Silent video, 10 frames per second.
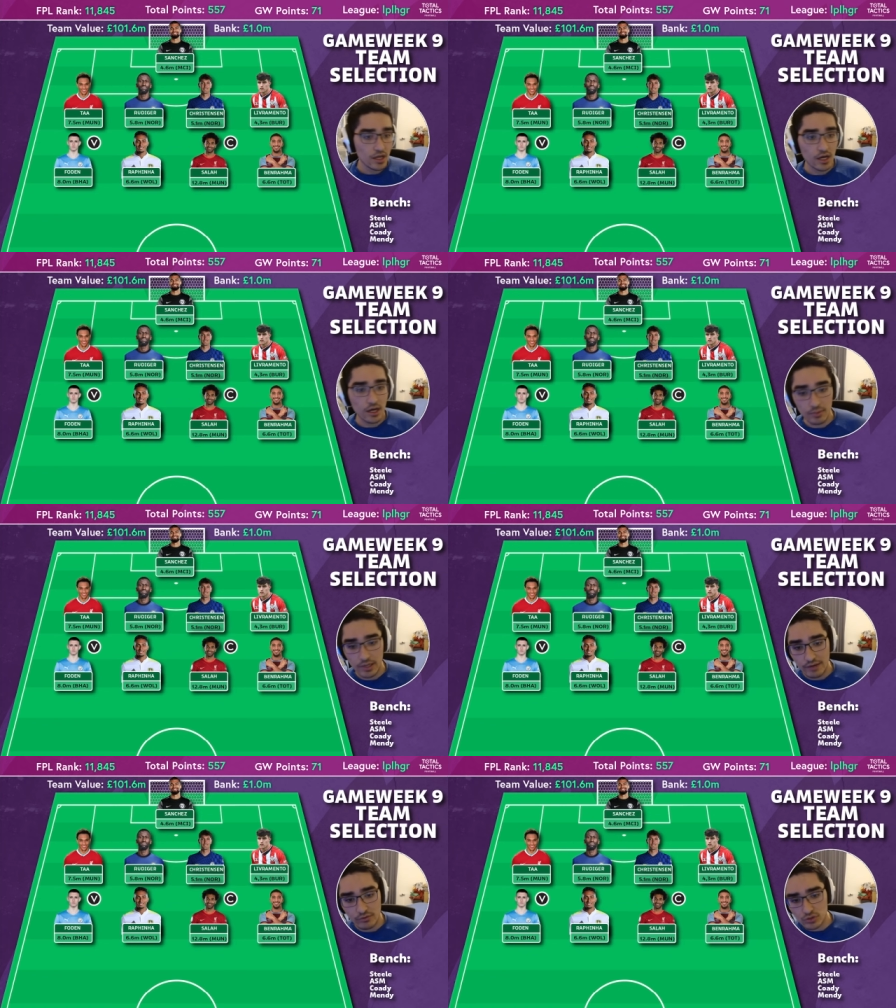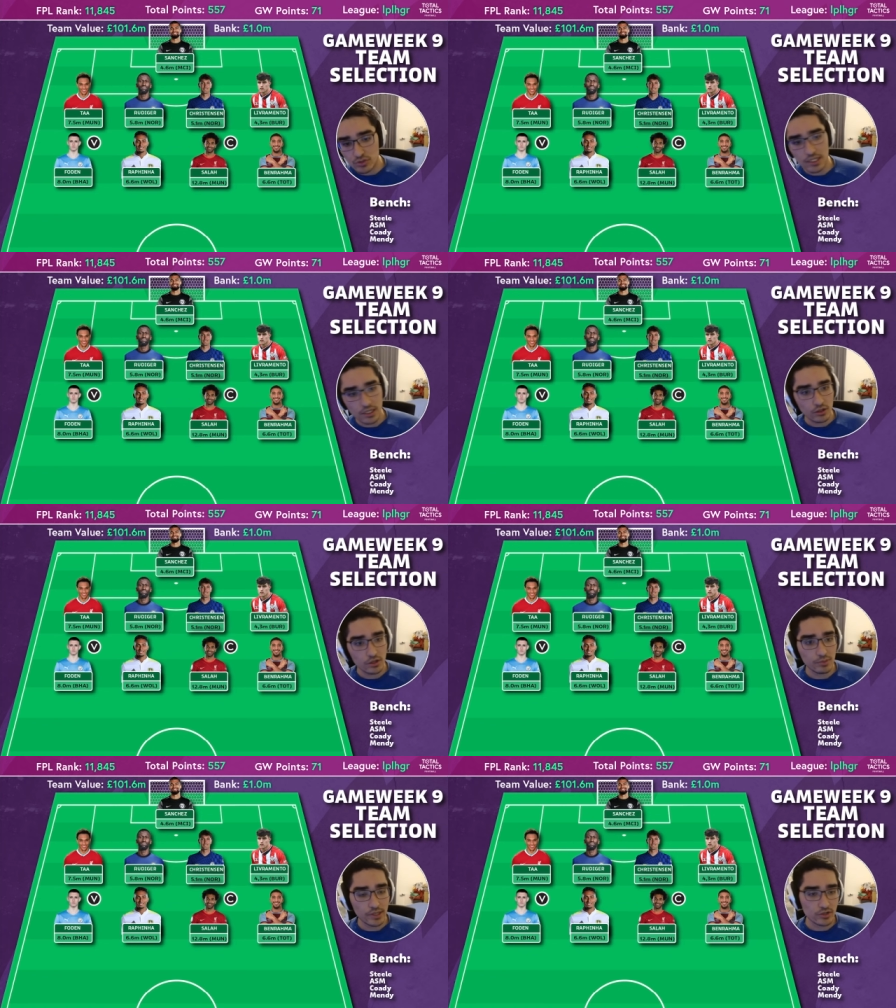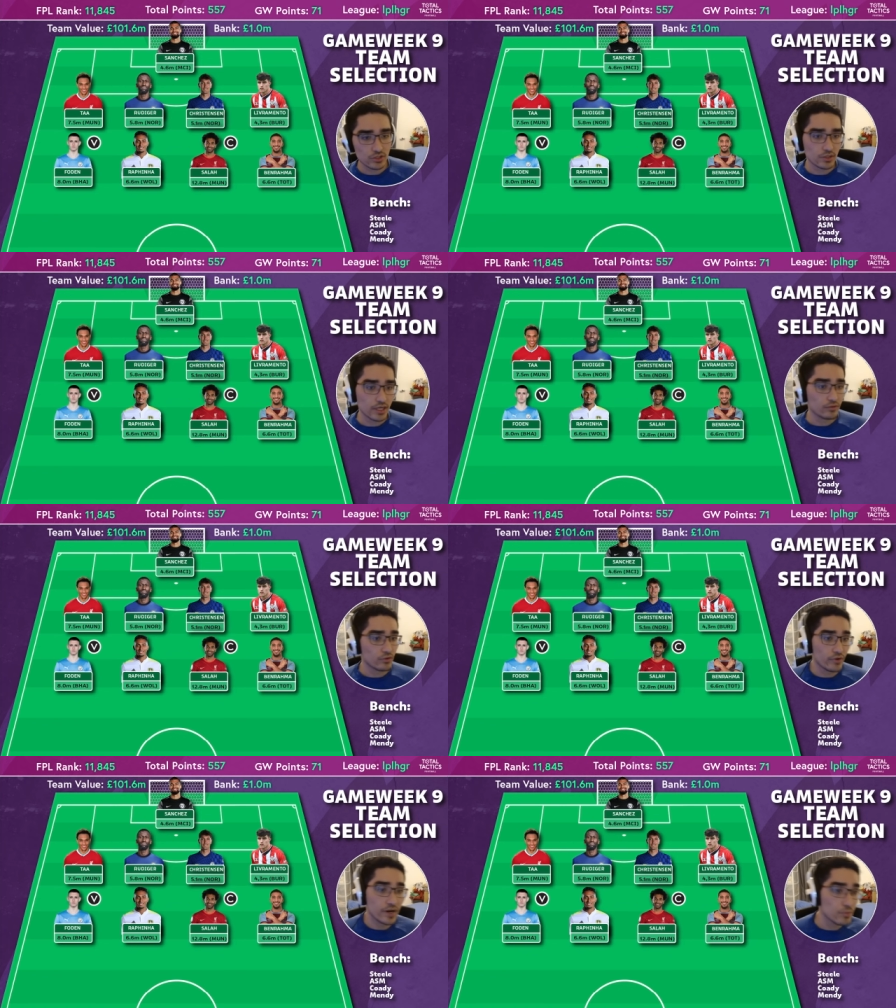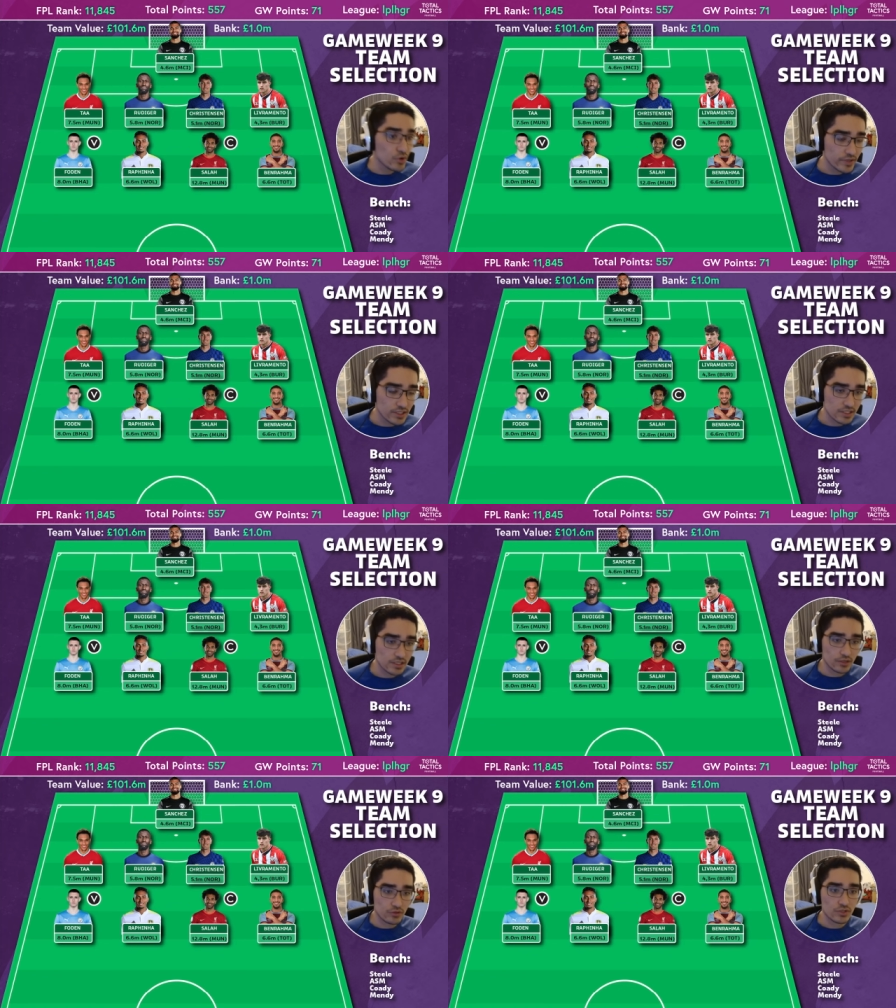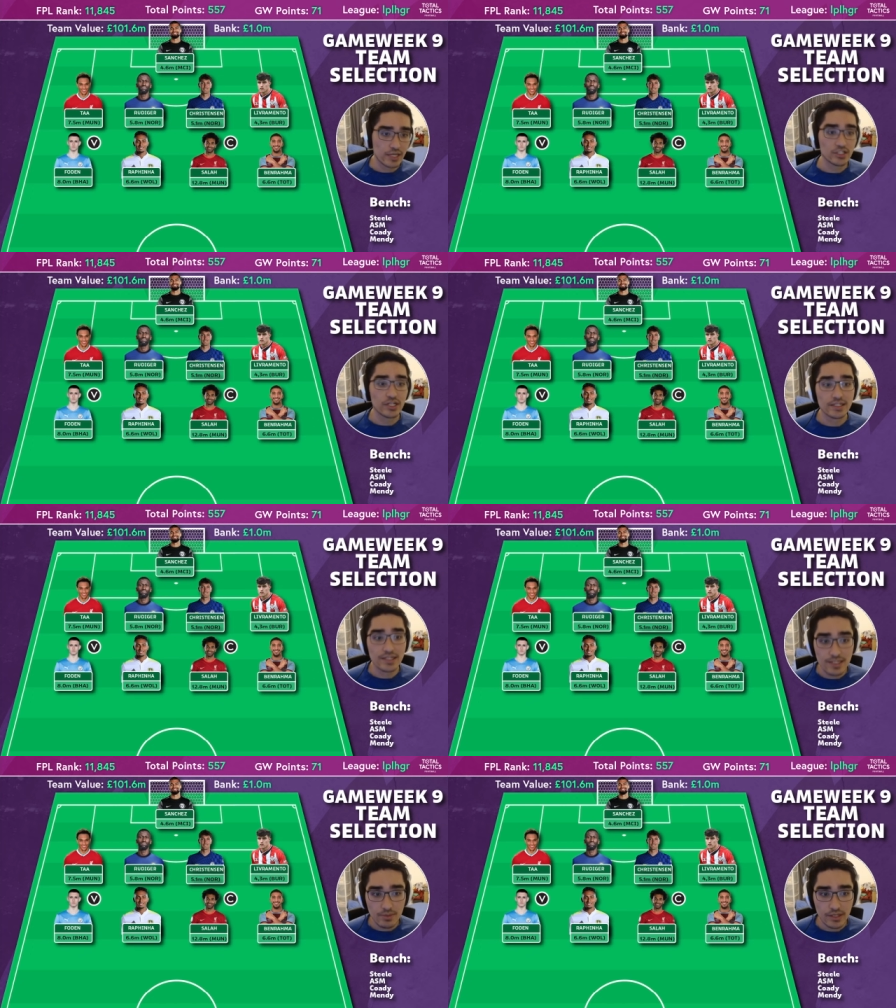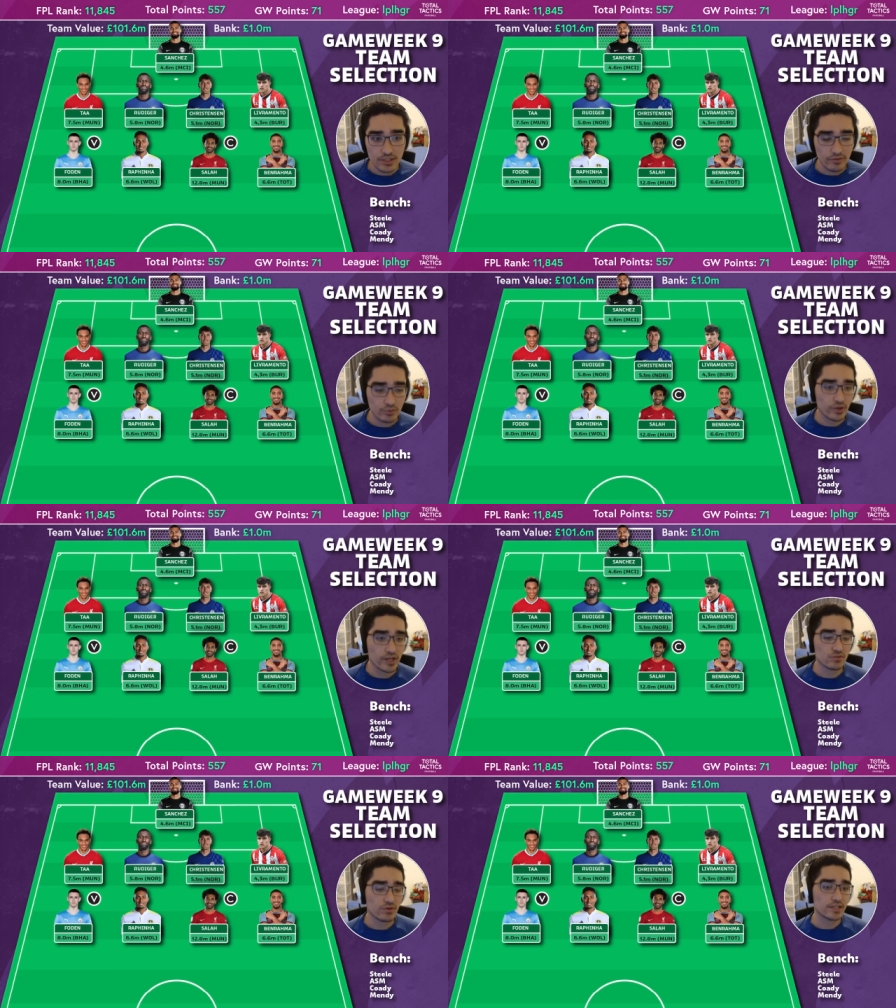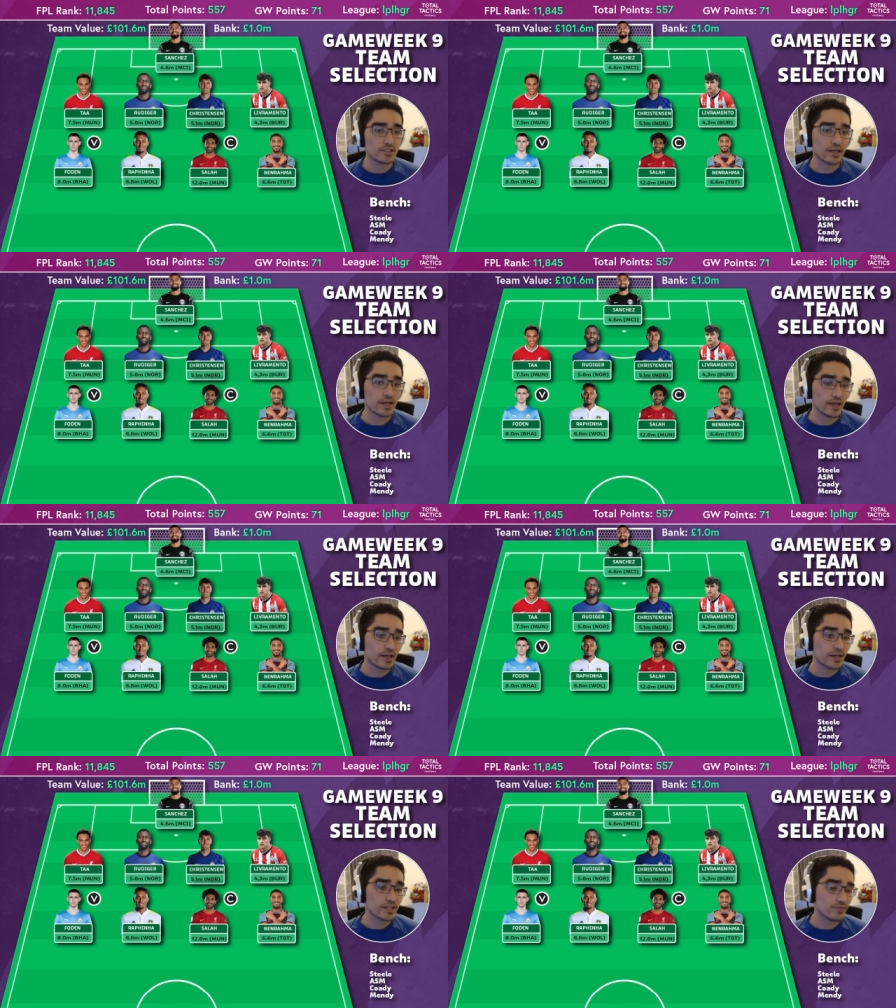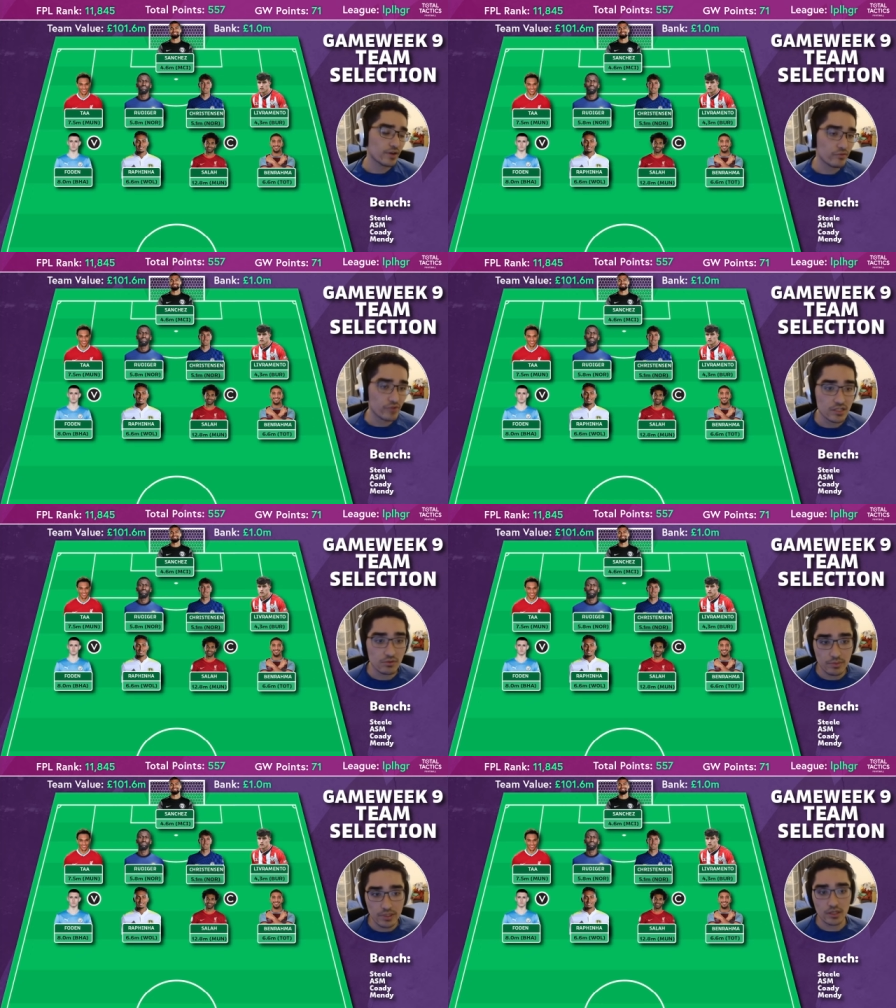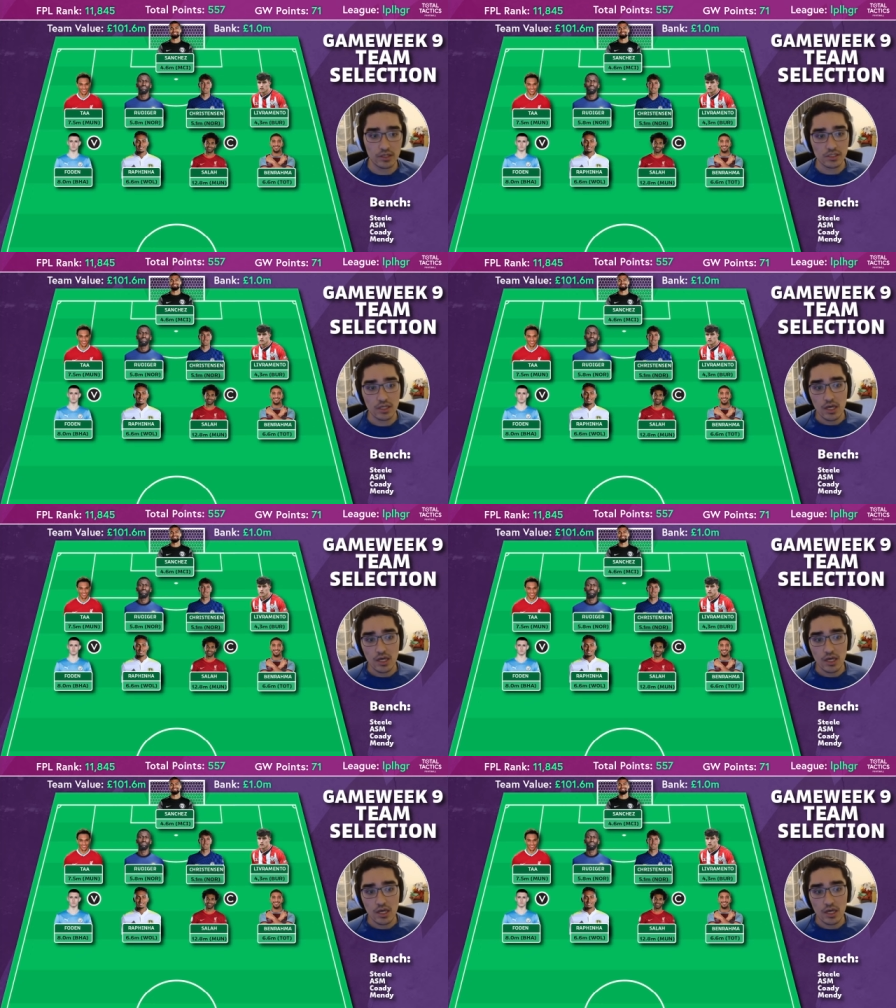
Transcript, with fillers: Uh, but I've also seen a lot of players kind of already move into Son, who's actually anticipated to have a price rise tonight, and and it's very reasonable because